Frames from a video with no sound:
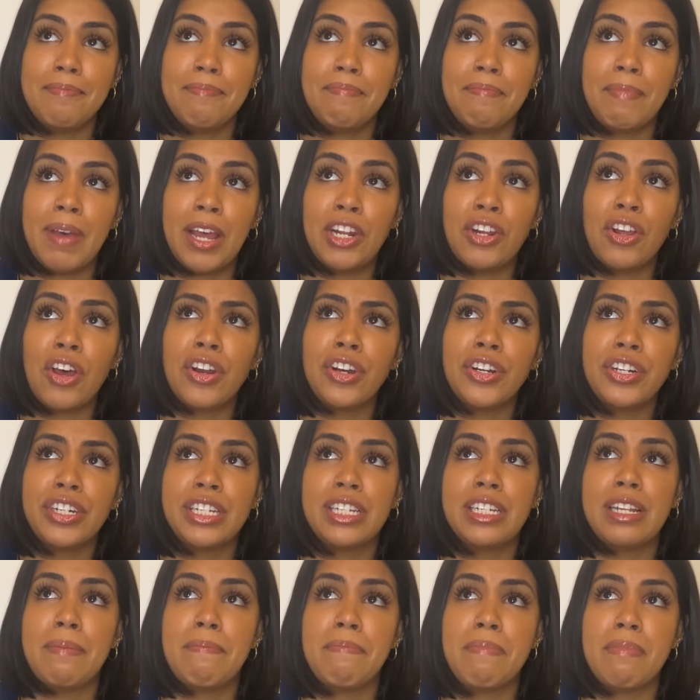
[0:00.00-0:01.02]
My daughter is
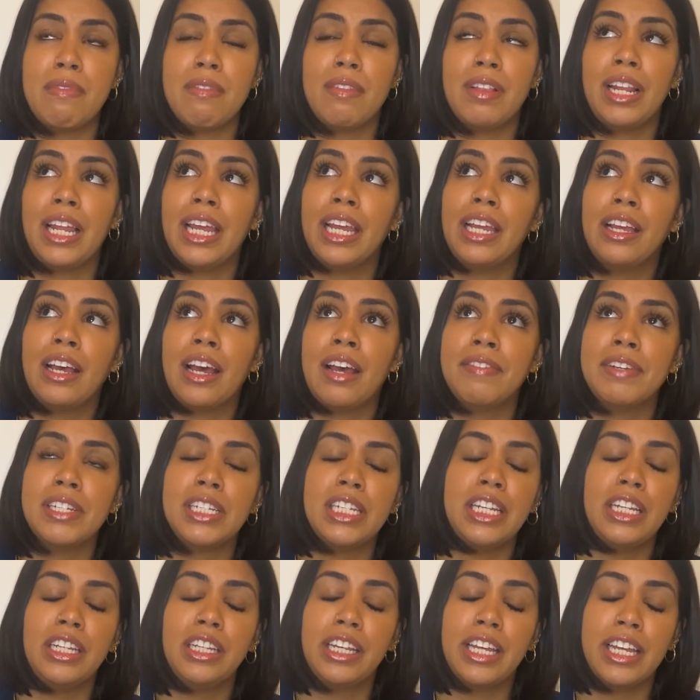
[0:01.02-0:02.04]
some, like,
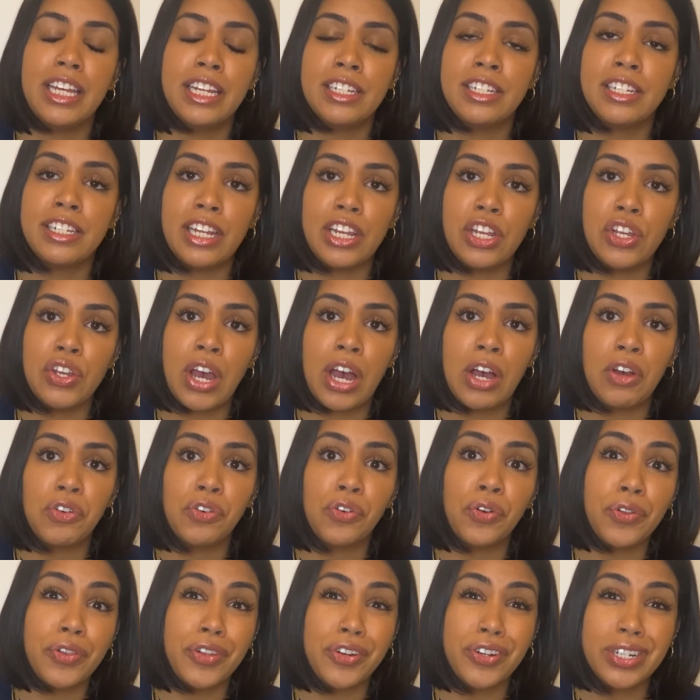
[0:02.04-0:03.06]
obviously kids, they
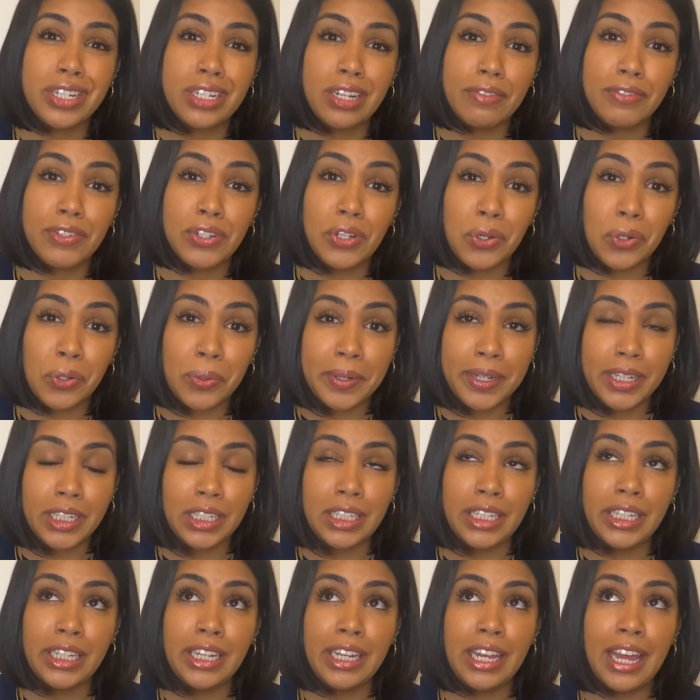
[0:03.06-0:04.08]
outgrow their stuff so
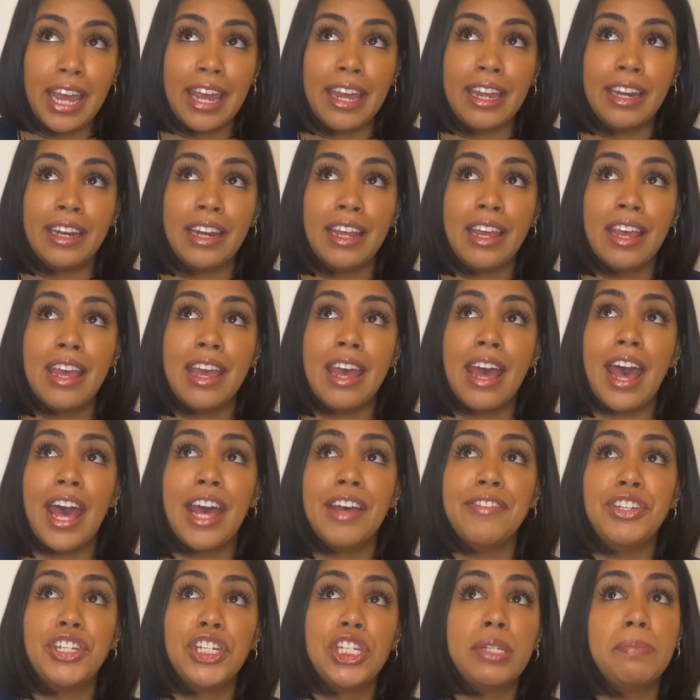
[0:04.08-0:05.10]
quickly, and
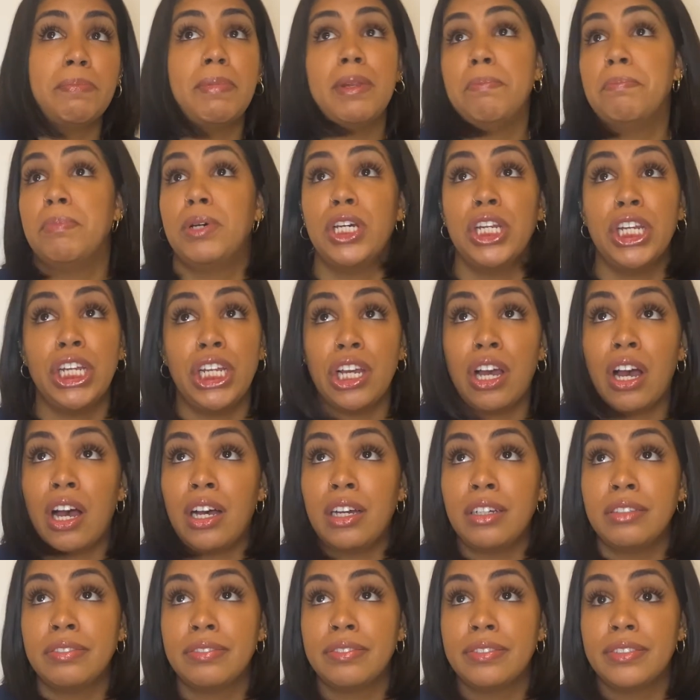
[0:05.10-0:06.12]
I've just been putting
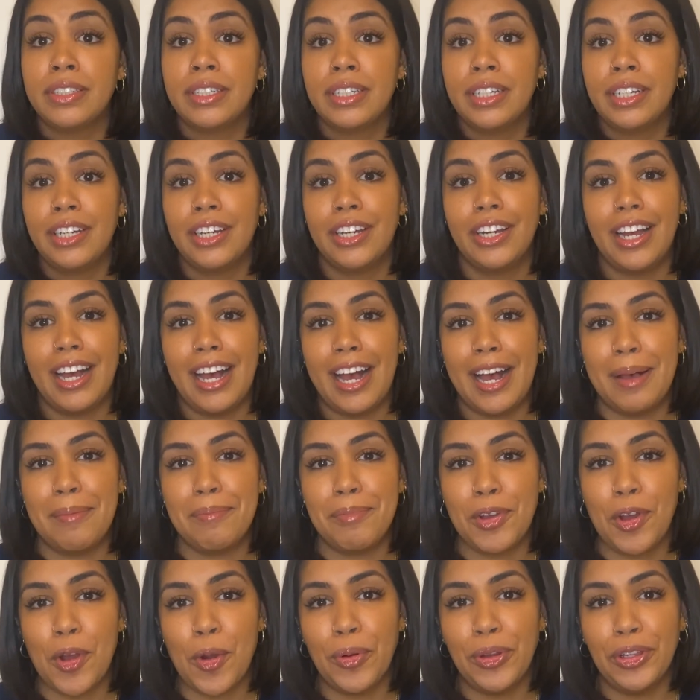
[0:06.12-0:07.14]
off
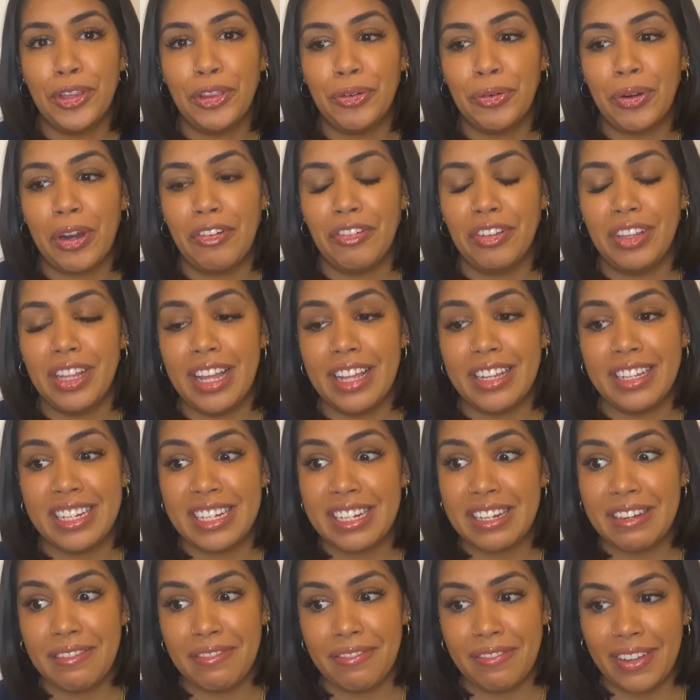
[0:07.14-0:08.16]
going through everything that
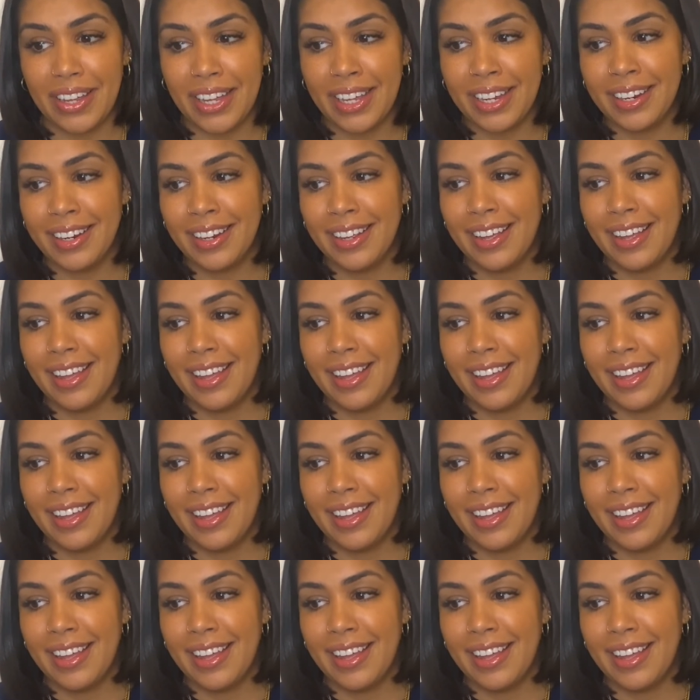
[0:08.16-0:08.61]
doesn't fit